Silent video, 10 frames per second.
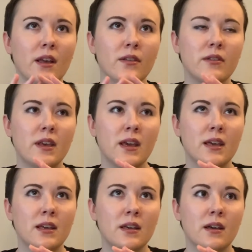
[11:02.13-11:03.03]

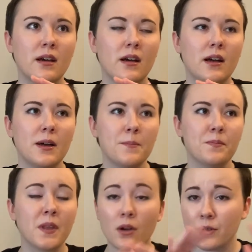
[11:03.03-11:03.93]
they
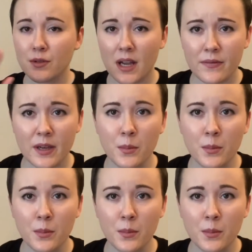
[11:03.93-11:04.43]
also have that